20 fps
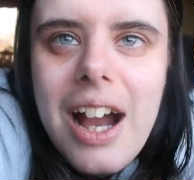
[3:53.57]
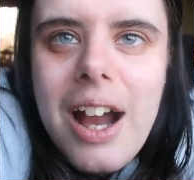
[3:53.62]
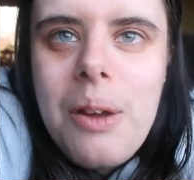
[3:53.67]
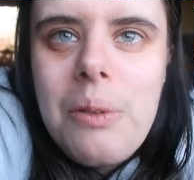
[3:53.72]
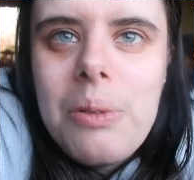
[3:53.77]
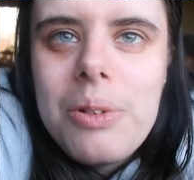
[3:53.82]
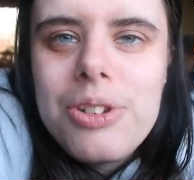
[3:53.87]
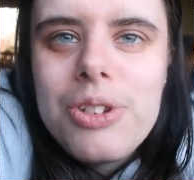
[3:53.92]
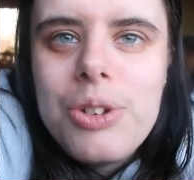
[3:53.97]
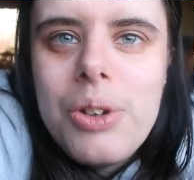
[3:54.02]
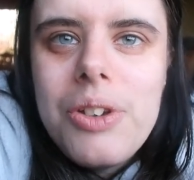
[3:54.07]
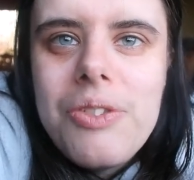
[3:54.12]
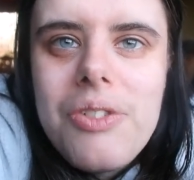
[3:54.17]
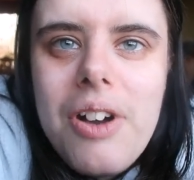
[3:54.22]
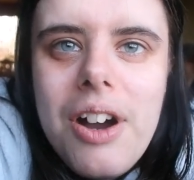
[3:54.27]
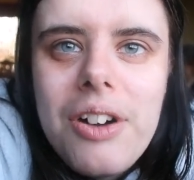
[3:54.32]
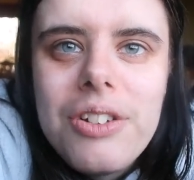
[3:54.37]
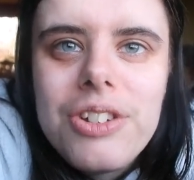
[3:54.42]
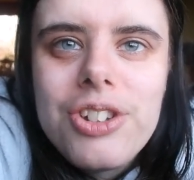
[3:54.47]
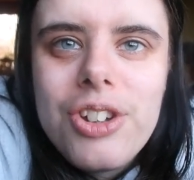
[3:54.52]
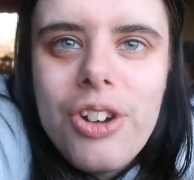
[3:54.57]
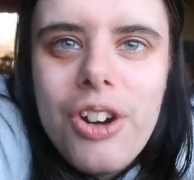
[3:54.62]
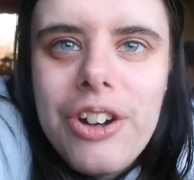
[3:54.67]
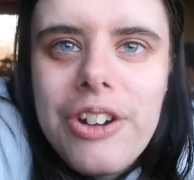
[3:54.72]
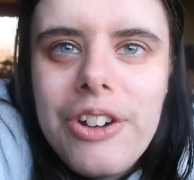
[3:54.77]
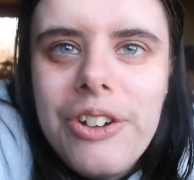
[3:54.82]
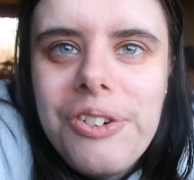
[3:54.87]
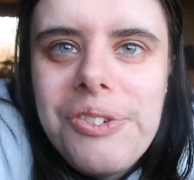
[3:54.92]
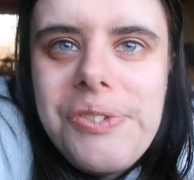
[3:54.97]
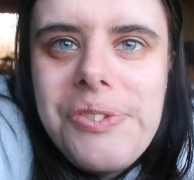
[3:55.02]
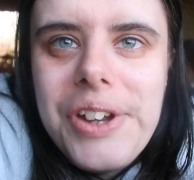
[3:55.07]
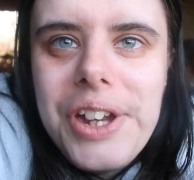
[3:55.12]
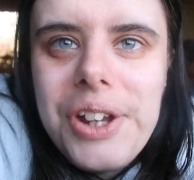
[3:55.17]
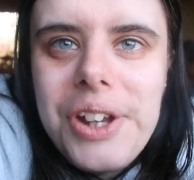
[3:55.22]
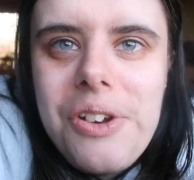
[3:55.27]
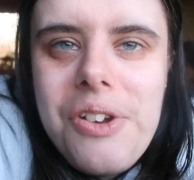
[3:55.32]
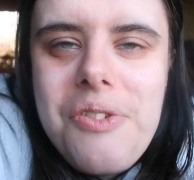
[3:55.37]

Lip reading: I was doing that circle thing,